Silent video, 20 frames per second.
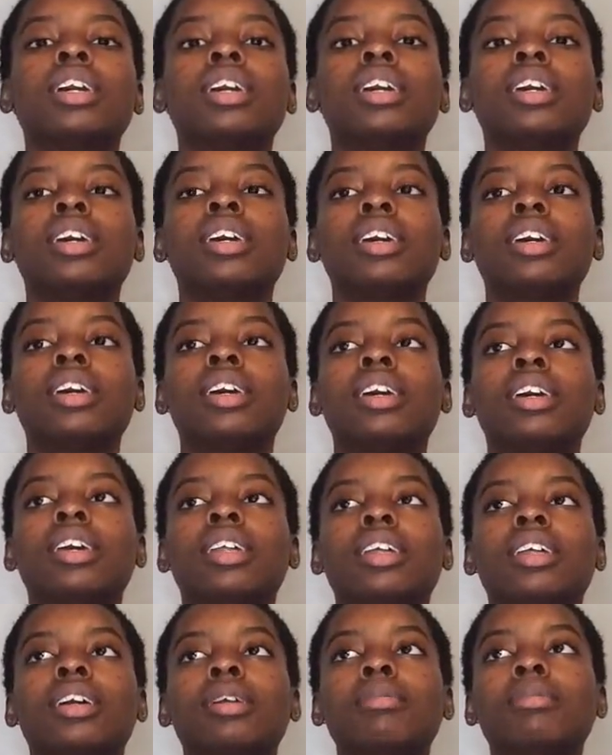
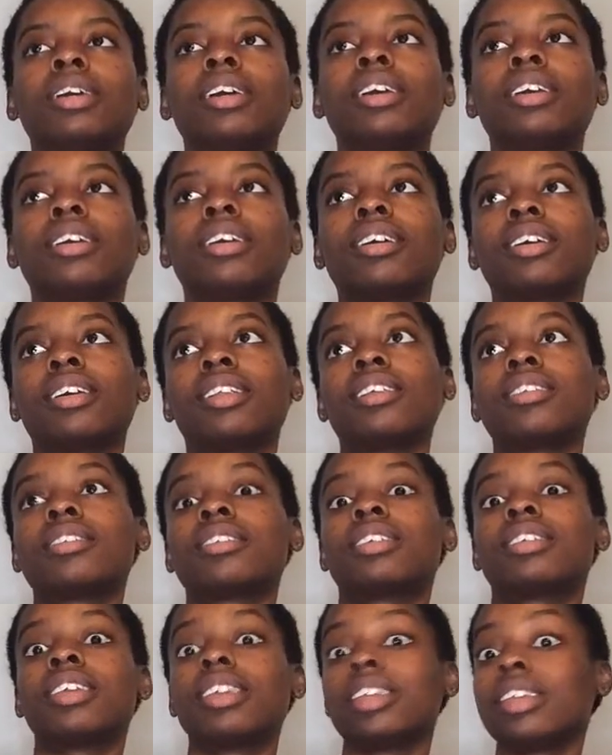And I'm like, all right,
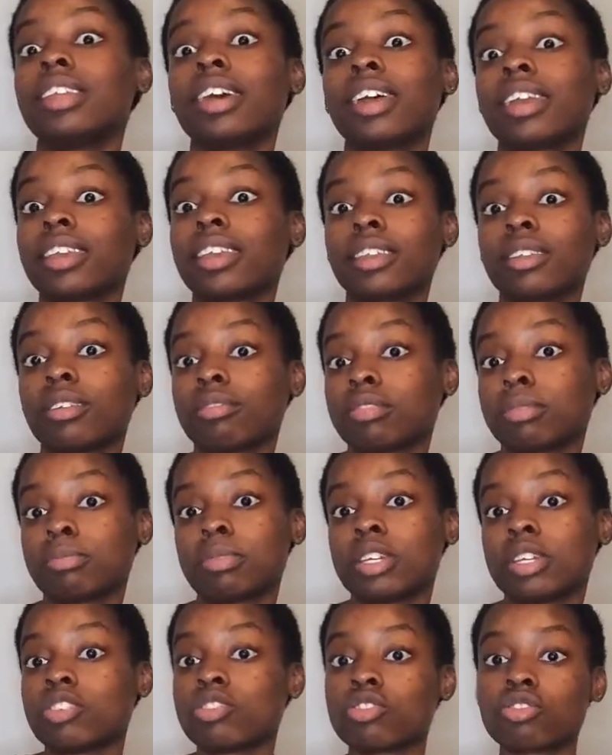listen, he not getting off the
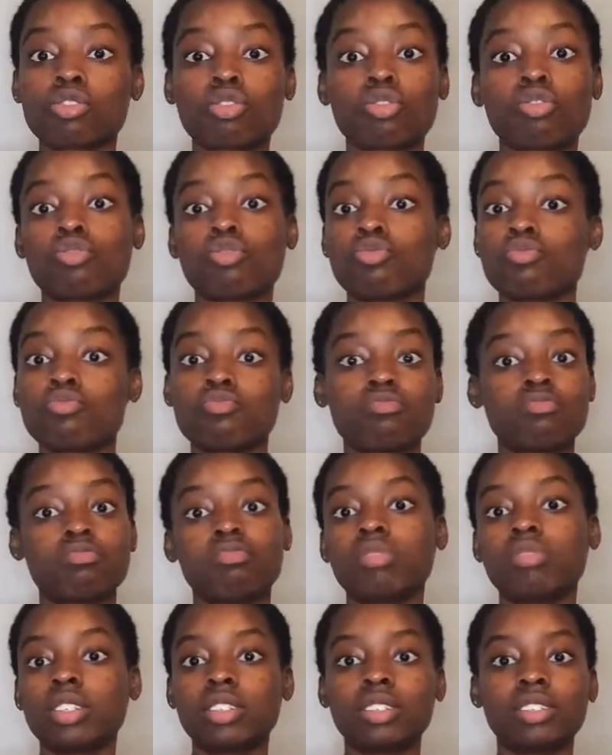bus. So
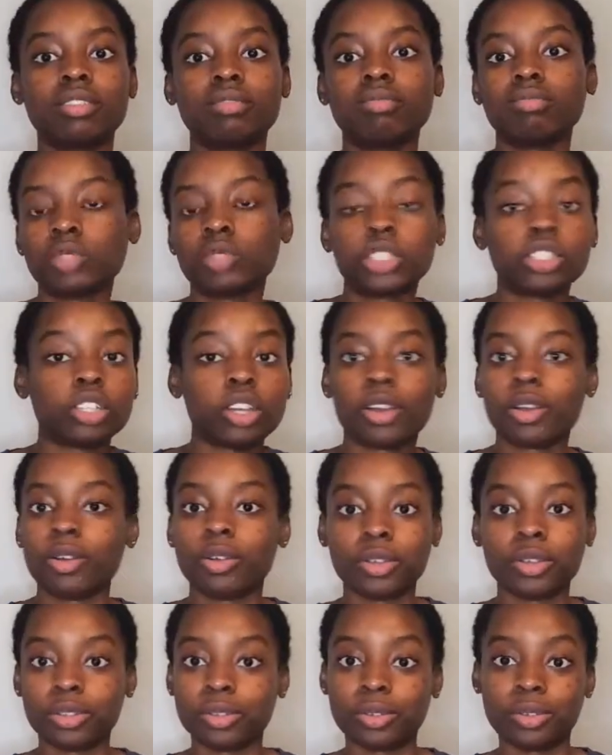what y'all
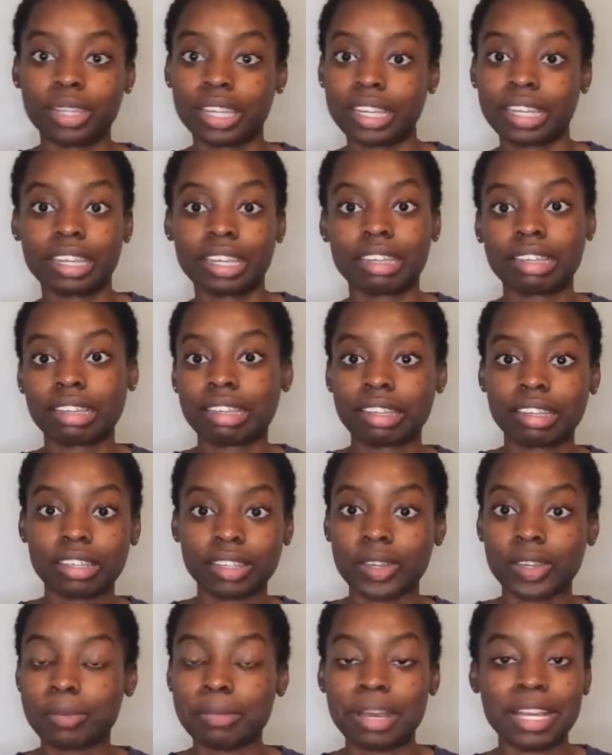gonna do? Like,
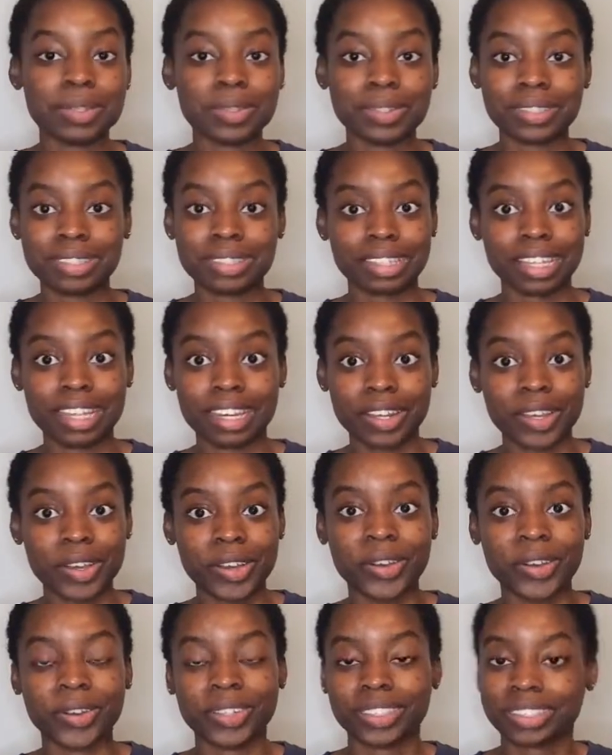y'all might as well just let it
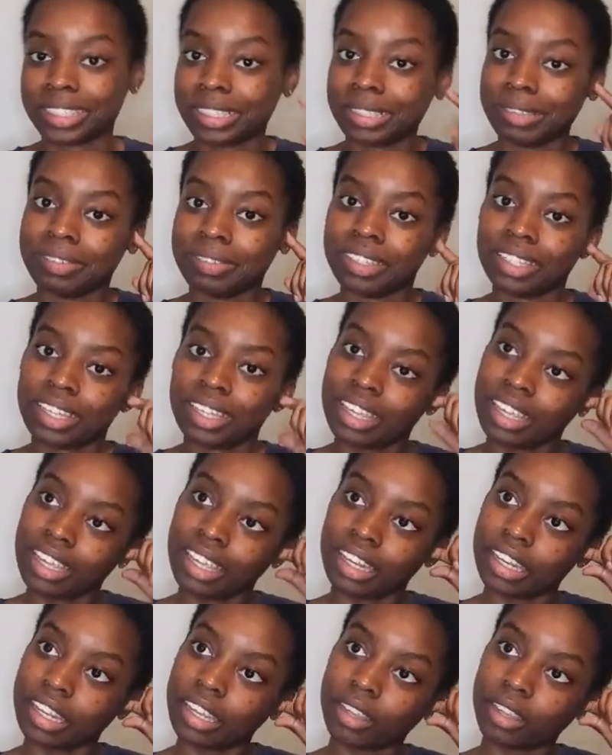go or something.
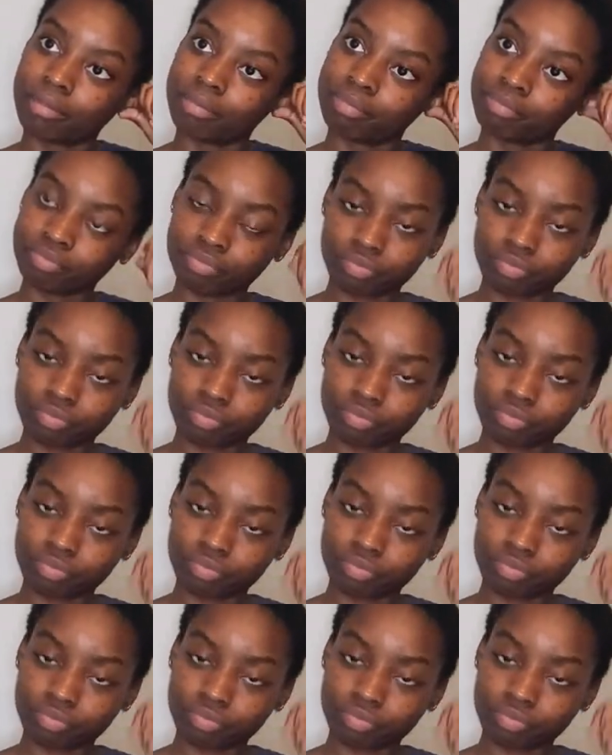And then